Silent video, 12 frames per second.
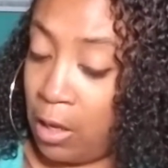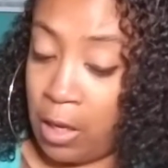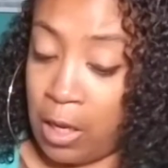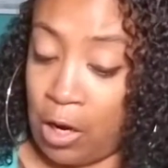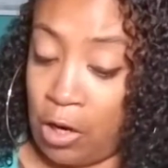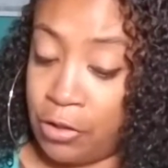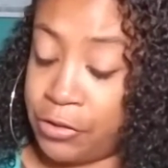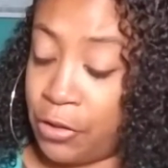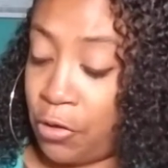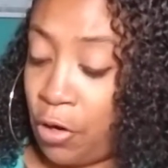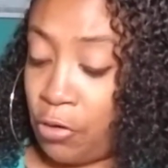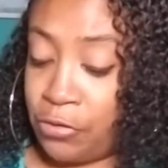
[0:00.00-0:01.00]
It also
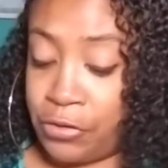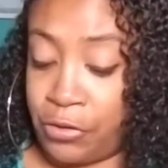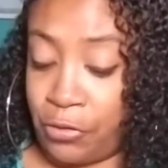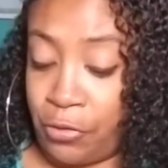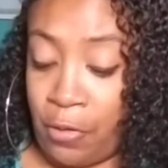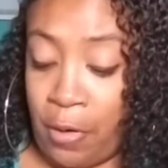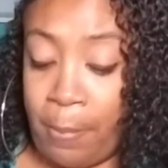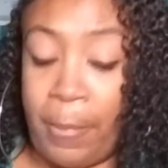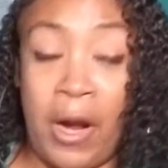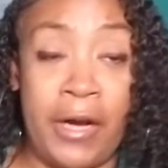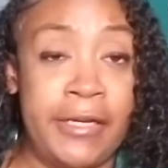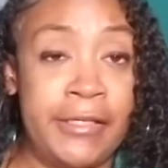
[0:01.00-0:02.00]
goes through
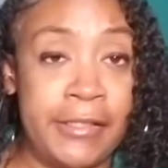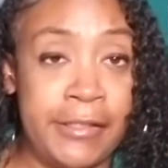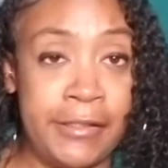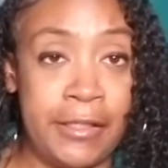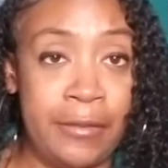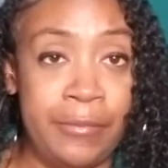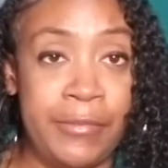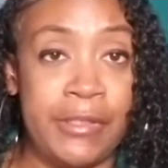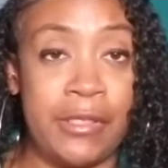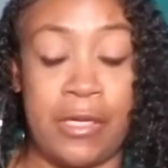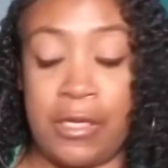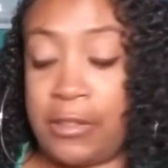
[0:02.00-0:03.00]
body systems.
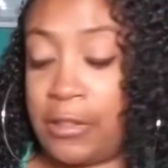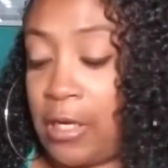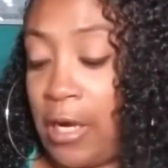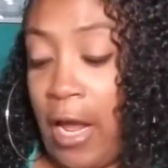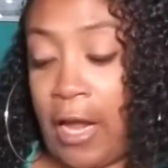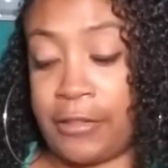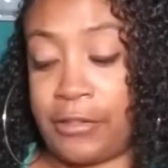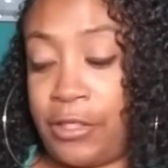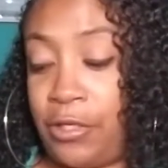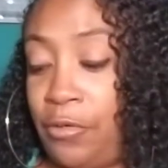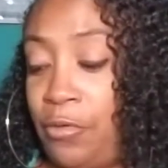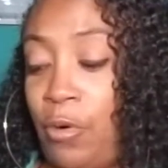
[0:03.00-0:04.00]
It's going to ask
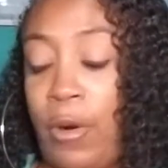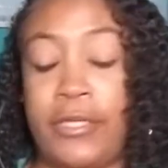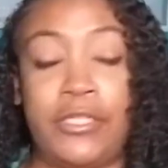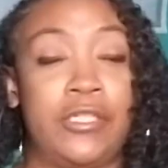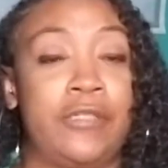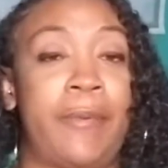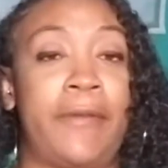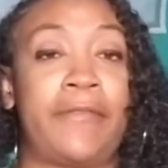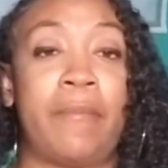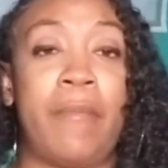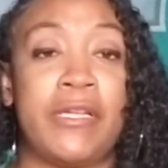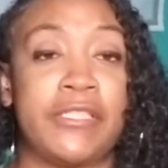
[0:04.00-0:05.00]
you questions about the
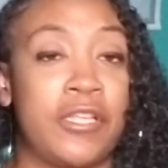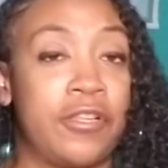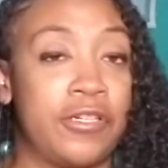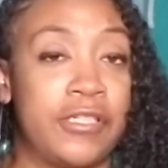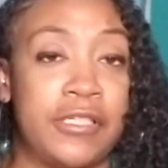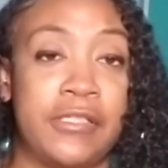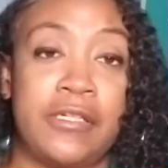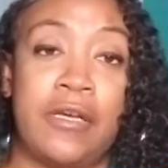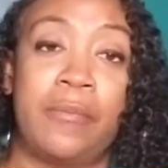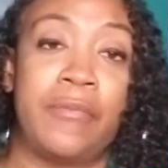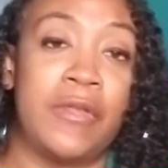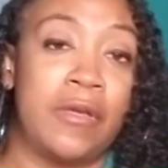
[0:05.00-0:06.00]
muscular
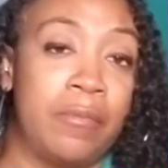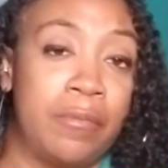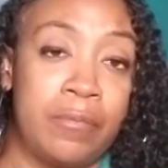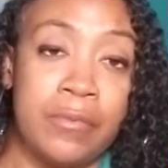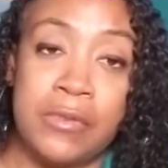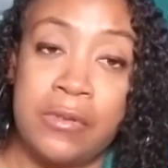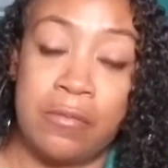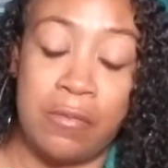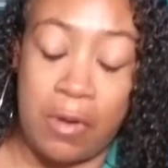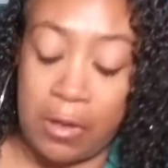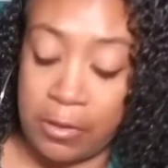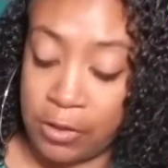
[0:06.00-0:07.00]
system, the
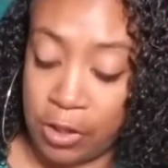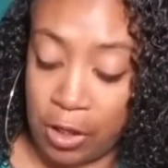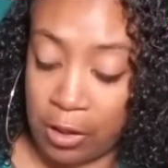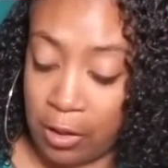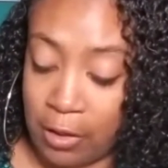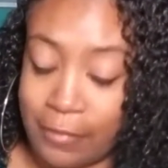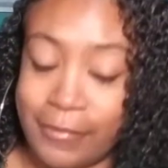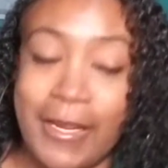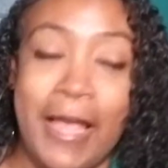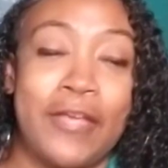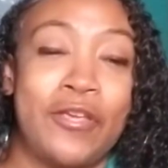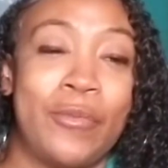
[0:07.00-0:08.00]

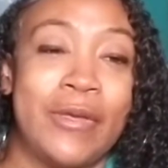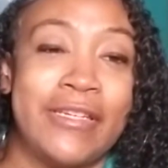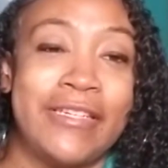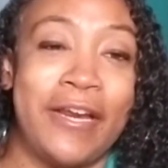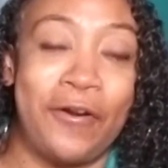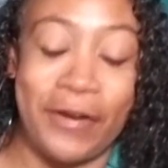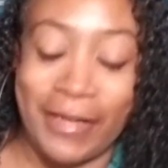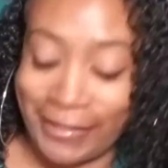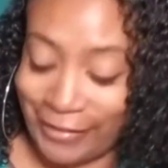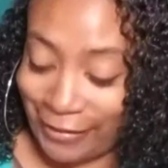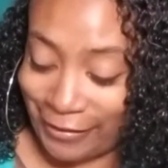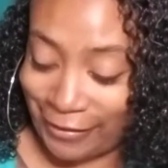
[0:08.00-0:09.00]
integumentary
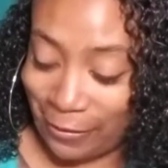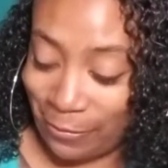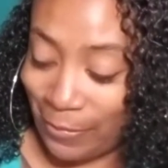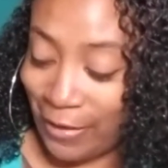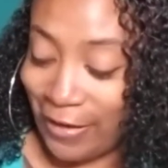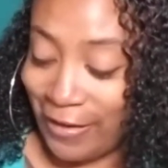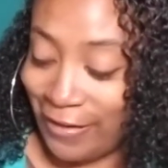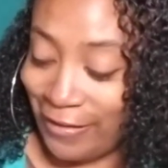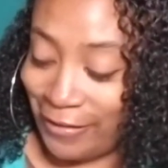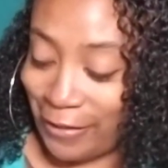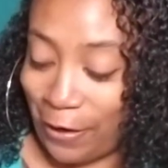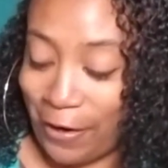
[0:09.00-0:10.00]
system.
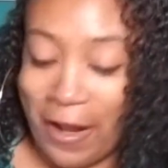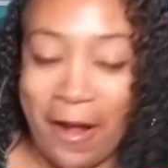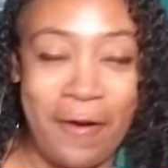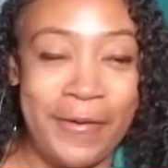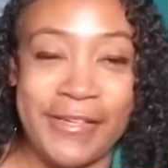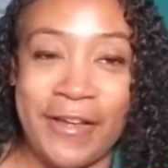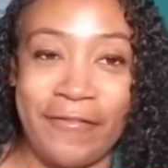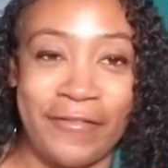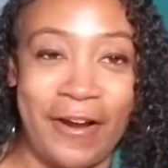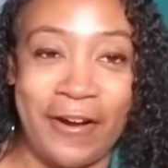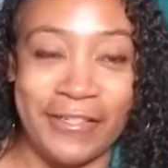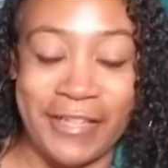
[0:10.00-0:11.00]
Sorry, I always have a
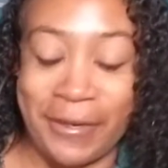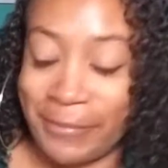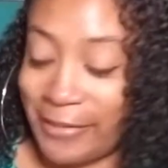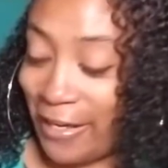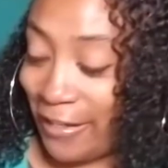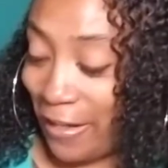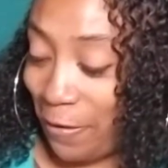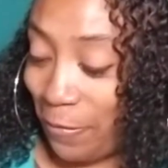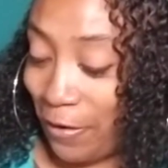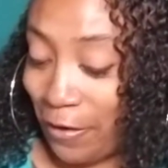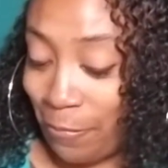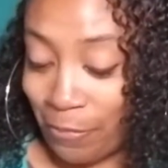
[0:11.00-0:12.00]
hard time saying that
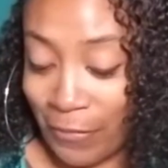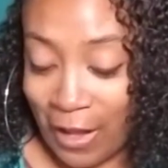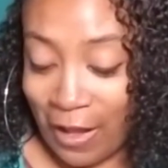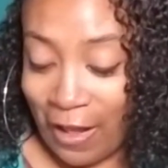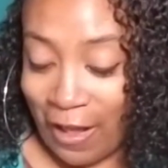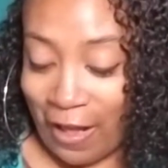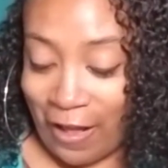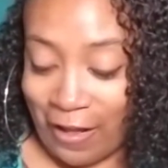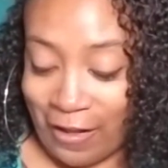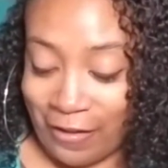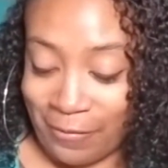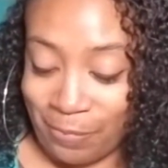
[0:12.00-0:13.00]
word.
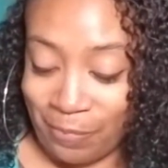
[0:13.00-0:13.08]
All